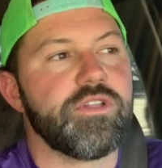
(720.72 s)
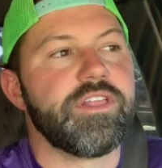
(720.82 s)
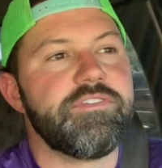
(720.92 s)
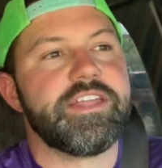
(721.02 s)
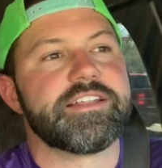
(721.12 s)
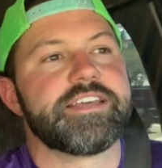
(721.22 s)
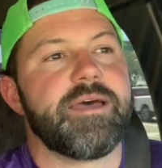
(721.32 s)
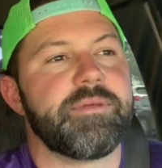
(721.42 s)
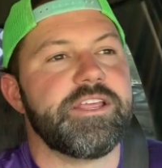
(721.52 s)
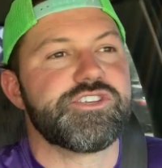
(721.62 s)
living in a
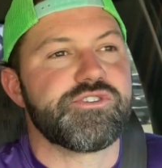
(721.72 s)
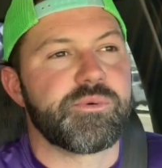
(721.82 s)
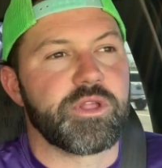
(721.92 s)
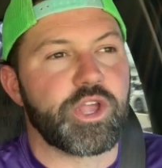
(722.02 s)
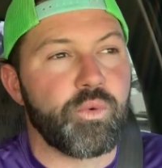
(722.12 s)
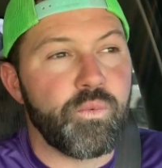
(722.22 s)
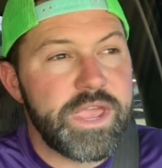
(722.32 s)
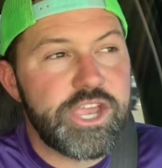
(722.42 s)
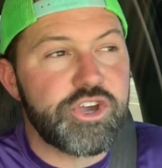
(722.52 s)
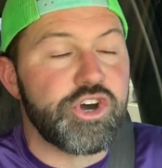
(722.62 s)
time in history where like
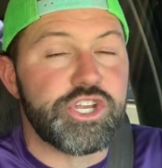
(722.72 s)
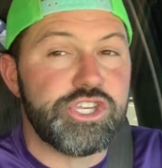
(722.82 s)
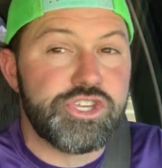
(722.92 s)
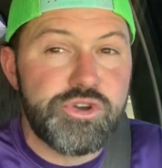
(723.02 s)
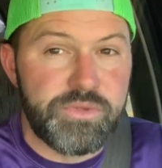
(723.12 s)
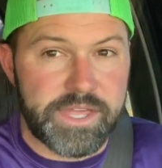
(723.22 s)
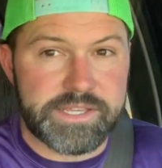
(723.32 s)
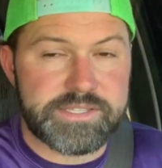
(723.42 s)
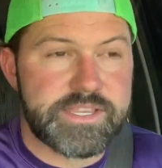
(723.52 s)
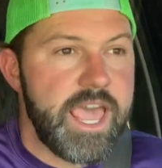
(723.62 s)
we could do
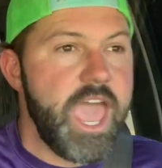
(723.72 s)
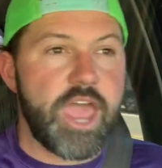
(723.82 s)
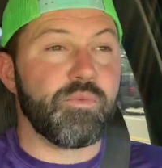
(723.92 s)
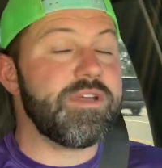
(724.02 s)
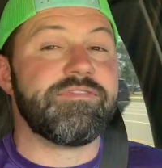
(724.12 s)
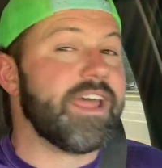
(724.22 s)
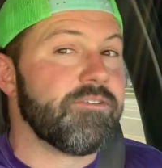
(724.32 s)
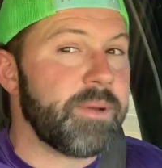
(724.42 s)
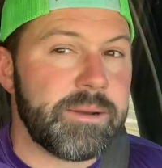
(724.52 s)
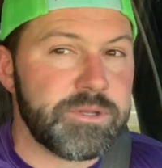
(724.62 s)
this. And we've never
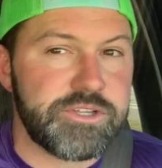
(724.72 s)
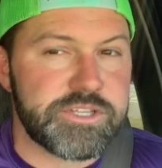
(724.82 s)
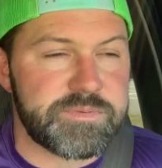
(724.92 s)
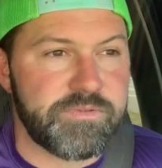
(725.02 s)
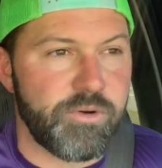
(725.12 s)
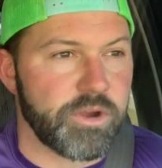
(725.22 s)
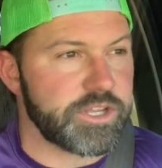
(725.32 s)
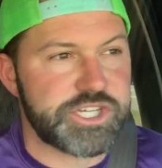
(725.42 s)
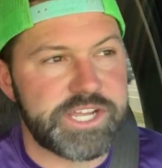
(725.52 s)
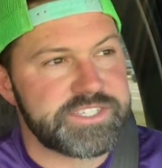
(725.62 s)
been able to do this before. Like,
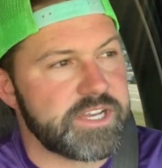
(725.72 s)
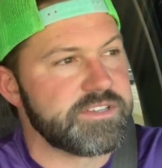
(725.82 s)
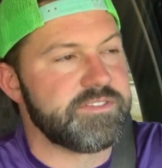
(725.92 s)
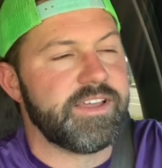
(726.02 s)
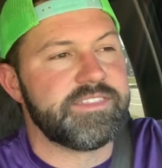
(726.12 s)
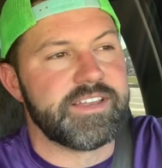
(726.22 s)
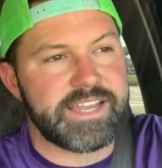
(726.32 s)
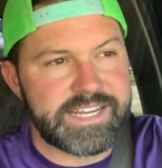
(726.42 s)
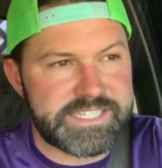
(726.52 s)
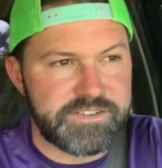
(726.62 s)
chainsaw was invented in
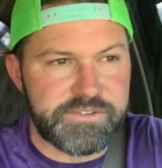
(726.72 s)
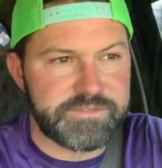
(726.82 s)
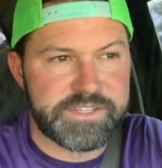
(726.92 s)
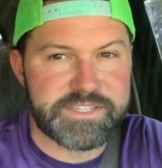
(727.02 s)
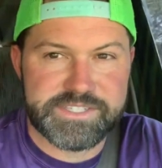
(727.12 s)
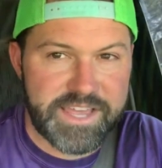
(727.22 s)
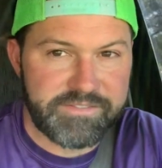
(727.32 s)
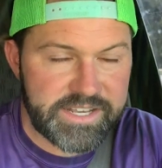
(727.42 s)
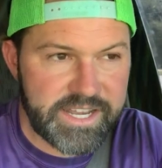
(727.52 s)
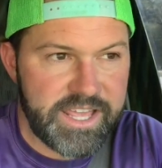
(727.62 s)

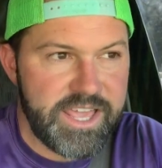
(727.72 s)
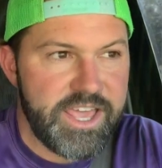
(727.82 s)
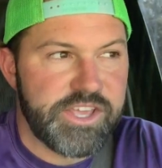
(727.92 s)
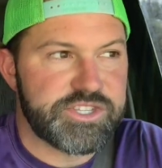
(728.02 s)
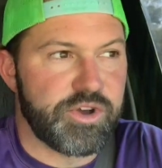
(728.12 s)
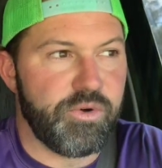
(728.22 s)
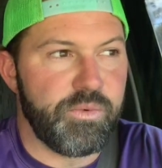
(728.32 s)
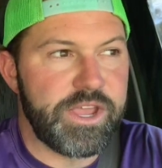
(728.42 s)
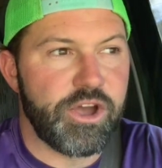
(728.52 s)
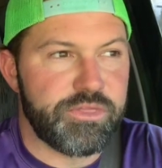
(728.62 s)
1957. So
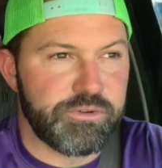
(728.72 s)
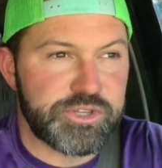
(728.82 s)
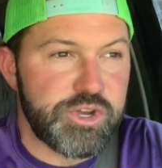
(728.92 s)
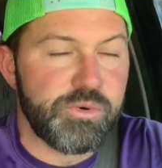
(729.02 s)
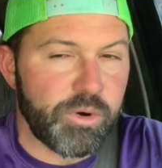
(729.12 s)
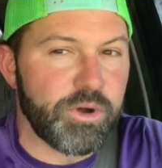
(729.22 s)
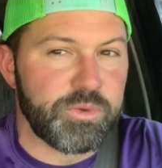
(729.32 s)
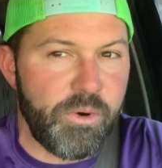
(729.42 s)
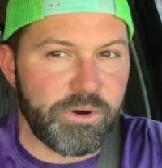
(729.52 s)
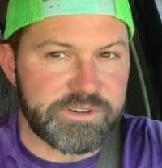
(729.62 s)
we go through two world
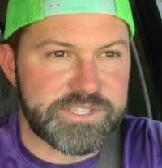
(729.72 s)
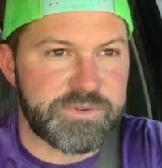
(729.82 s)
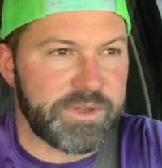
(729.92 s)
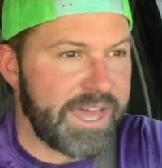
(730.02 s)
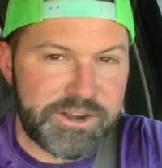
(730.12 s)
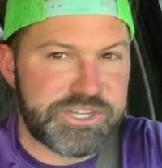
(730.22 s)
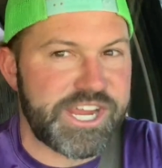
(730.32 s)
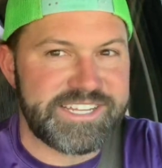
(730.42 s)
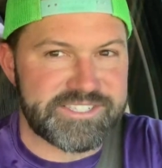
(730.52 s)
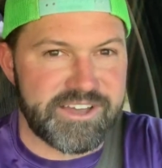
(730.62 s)
wars without a
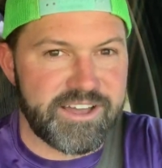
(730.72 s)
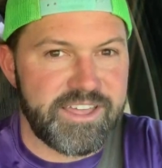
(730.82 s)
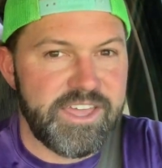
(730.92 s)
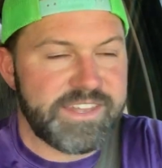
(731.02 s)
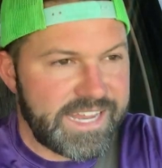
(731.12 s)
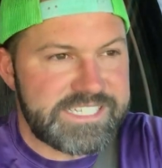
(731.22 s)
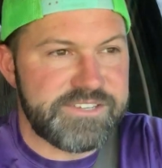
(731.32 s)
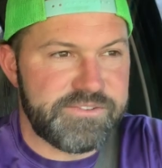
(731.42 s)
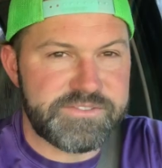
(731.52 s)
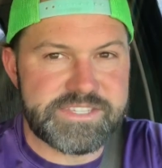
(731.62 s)
chainsaw.
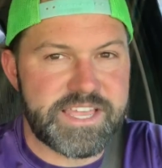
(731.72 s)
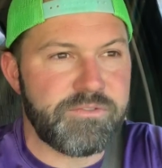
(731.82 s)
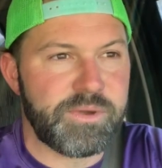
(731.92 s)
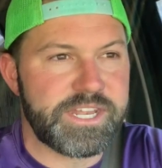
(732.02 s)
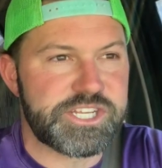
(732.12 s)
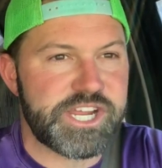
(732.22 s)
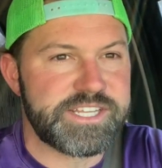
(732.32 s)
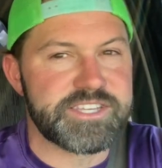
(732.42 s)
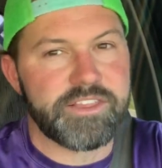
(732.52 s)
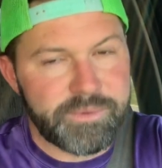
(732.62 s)
1957, we get a
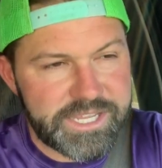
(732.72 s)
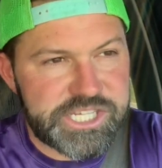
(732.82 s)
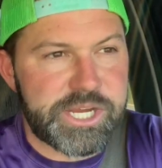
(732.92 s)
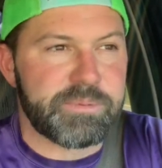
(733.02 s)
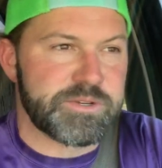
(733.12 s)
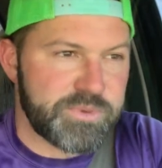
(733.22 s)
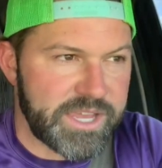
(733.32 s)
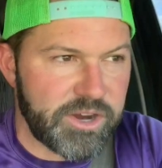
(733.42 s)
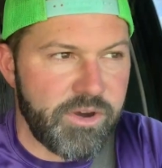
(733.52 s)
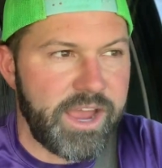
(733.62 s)
chainsaw, then we get chippers, we
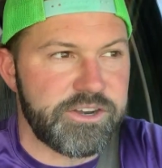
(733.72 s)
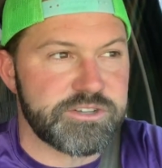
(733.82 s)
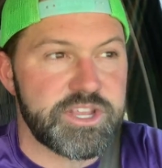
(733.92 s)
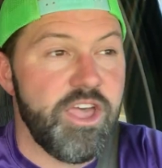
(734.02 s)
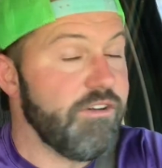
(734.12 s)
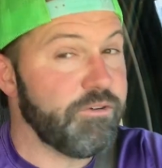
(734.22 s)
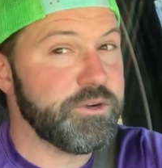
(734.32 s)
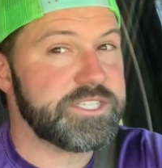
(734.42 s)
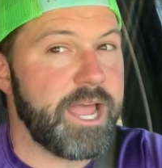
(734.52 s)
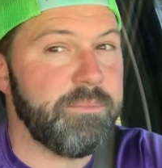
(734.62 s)
get grinders.
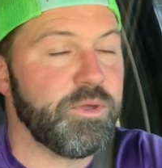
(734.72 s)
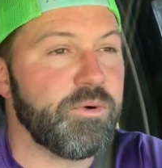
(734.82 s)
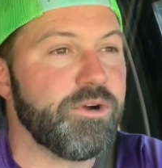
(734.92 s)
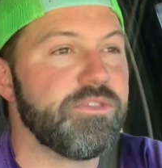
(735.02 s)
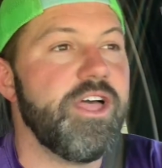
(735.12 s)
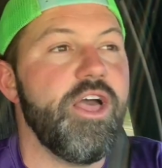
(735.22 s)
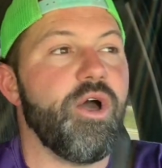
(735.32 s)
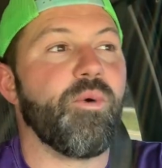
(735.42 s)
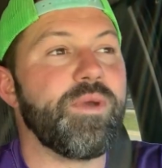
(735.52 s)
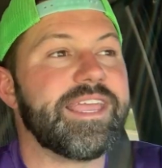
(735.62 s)
First time in the world
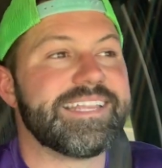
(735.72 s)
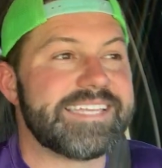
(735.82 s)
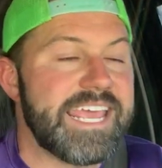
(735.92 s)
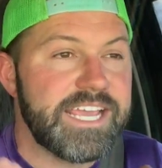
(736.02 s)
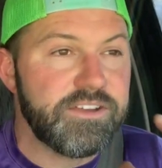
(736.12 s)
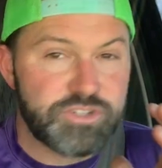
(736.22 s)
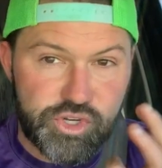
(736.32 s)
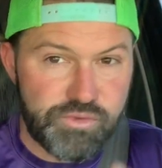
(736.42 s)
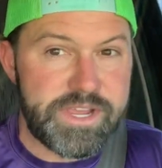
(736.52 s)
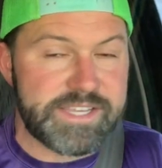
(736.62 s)
that we can take
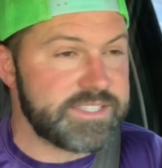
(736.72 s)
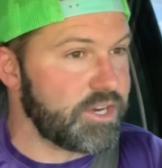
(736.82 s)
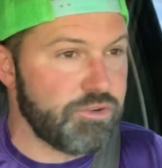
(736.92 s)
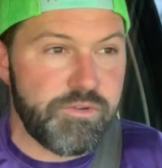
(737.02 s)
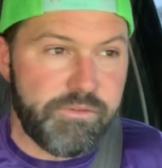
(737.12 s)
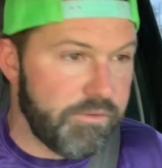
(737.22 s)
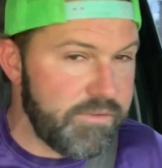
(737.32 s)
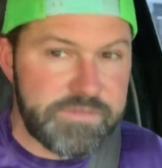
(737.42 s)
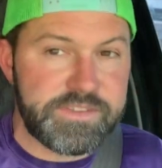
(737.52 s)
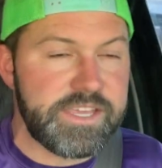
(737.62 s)
trees that grew for
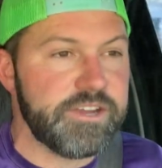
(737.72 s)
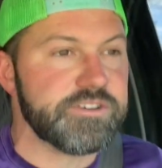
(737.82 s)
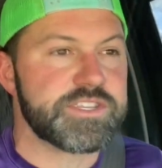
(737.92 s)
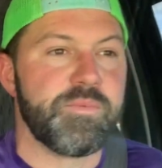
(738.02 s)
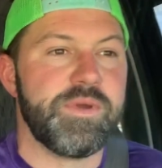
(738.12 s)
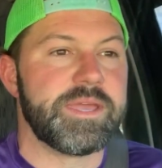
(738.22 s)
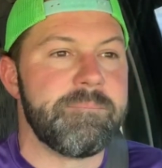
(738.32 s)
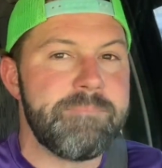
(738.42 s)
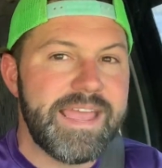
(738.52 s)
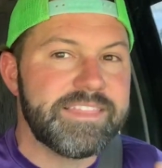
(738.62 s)
50 years and we
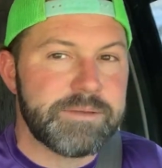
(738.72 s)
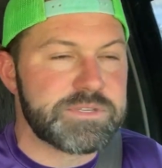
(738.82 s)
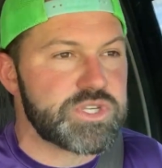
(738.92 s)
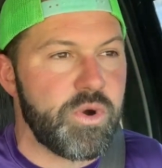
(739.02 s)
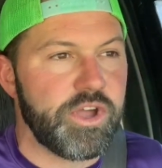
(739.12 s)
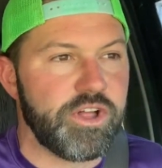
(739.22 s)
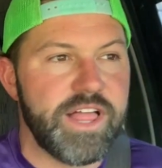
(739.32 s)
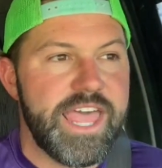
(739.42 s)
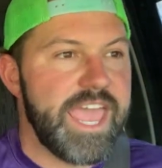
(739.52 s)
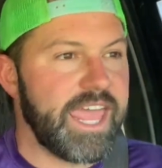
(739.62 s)
can make them soil
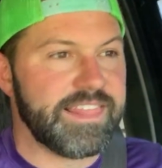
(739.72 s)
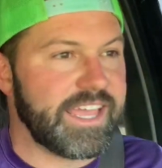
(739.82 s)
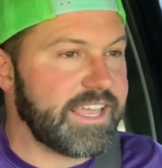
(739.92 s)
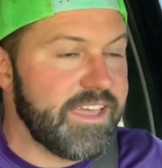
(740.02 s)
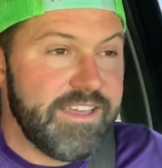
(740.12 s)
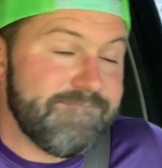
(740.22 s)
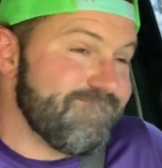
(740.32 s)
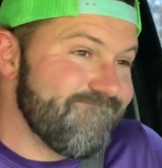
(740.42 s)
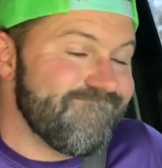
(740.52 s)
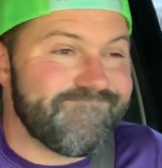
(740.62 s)
in like
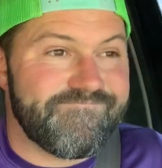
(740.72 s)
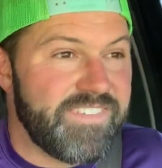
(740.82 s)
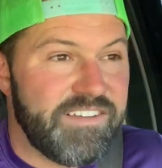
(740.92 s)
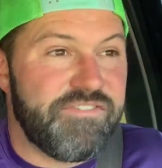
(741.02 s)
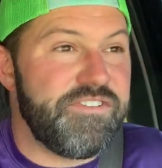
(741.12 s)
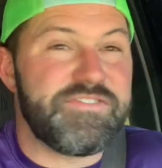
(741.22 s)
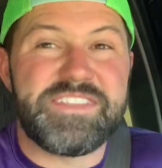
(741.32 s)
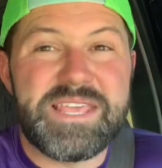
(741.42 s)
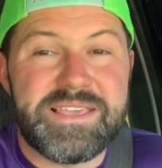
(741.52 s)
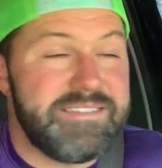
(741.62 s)

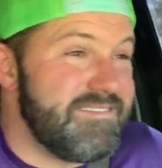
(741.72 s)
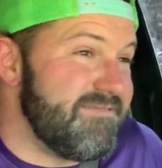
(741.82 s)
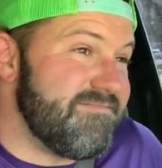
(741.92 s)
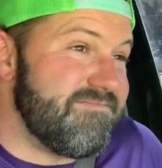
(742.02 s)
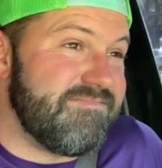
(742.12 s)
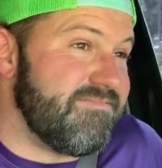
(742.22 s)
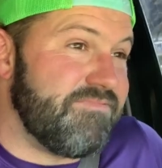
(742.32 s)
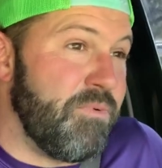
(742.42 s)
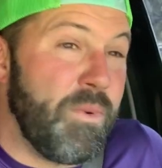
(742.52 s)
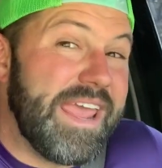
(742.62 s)
50
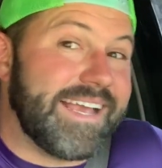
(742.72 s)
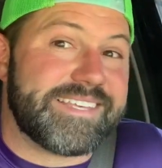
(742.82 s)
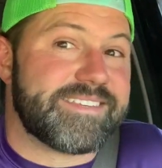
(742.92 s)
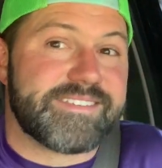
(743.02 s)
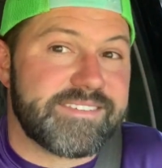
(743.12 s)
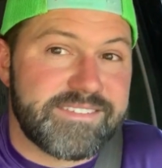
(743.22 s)
weeks.